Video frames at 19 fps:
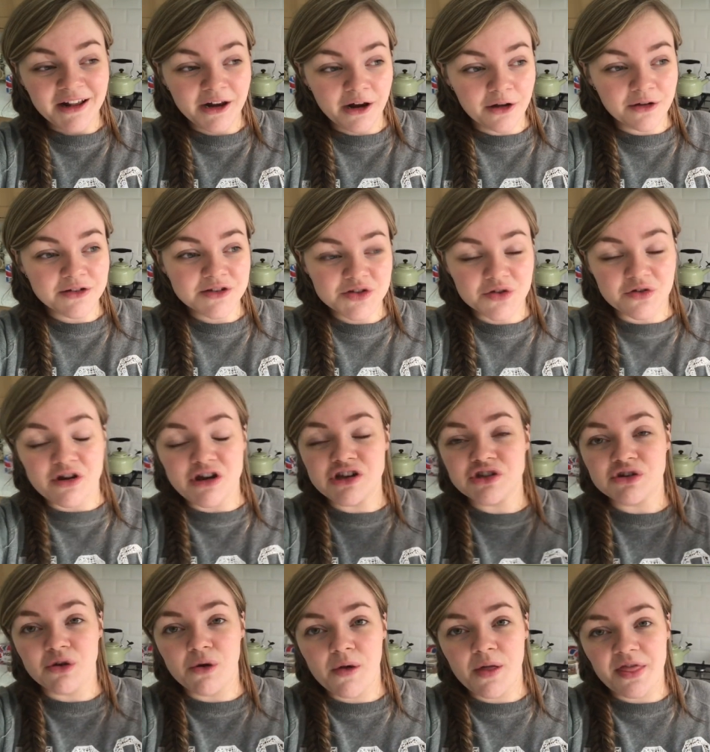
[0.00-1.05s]
Long story
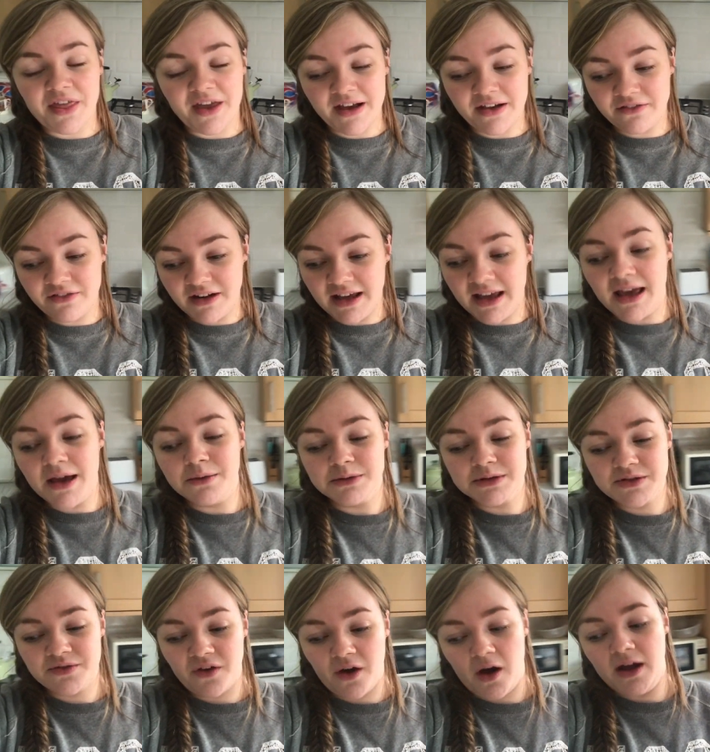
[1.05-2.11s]
short, thankfully it
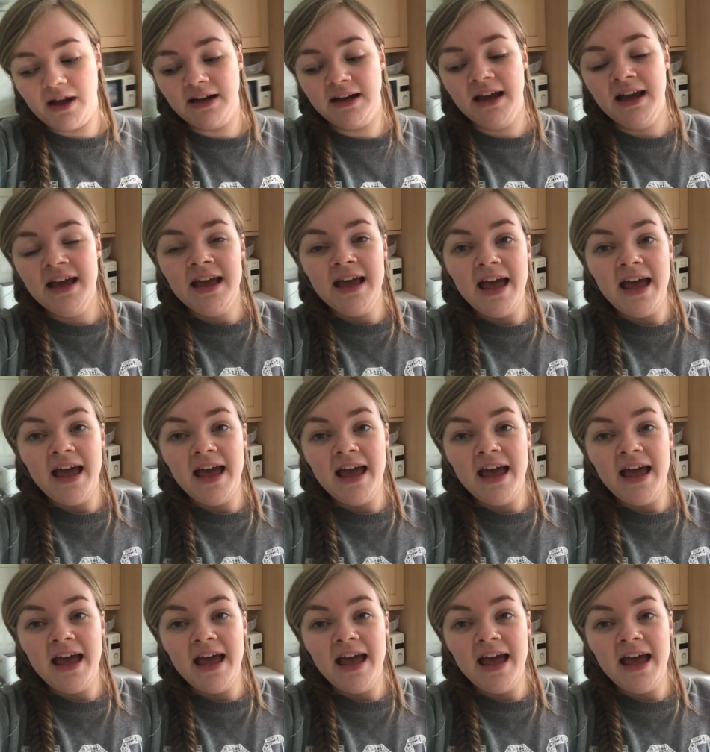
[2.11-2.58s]
was fine.